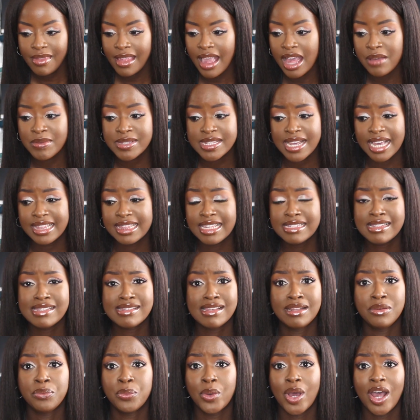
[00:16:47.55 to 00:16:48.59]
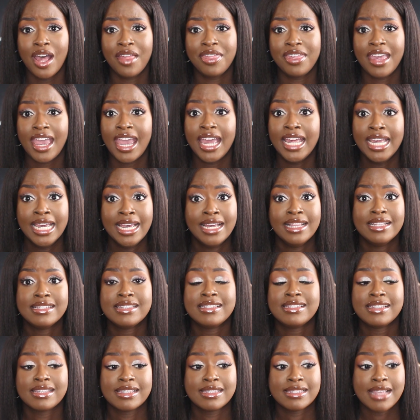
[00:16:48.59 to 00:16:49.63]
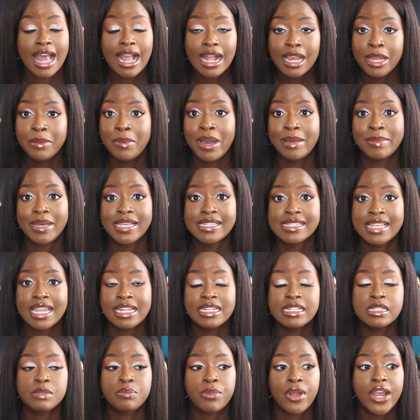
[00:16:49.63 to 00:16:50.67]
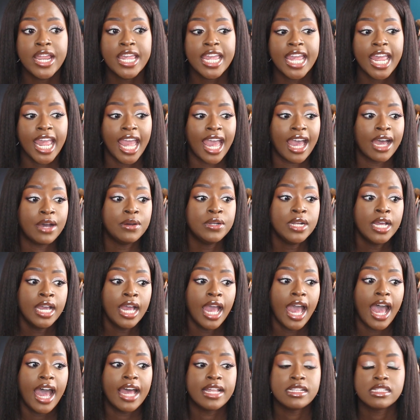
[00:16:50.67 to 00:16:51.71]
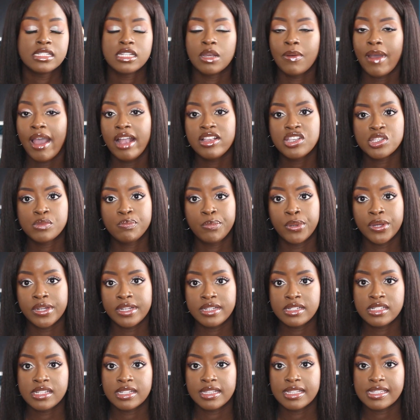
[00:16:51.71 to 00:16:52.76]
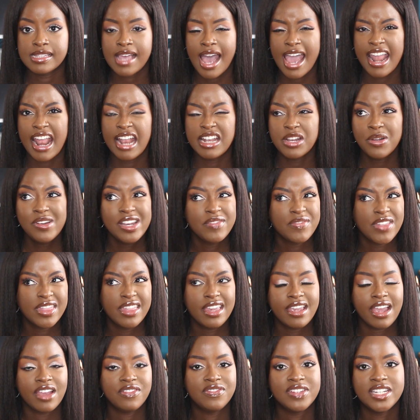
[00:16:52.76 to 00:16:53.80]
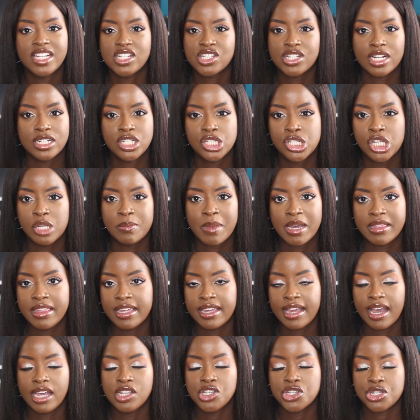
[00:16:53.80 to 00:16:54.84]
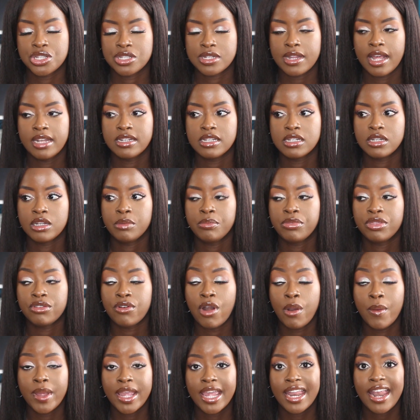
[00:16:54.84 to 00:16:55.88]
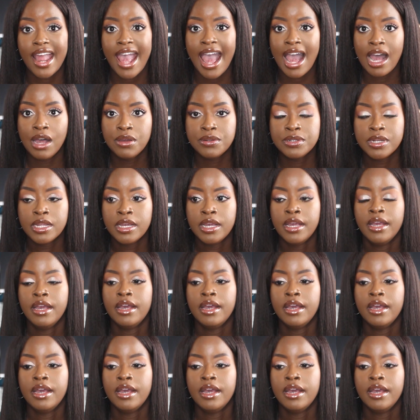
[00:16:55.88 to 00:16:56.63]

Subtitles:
I was like, this isn't worth it. This is exactly why my skin is breaking out. And so I just put it to the side. I don't even think I finished that tube. I think I just ended up throwing it out.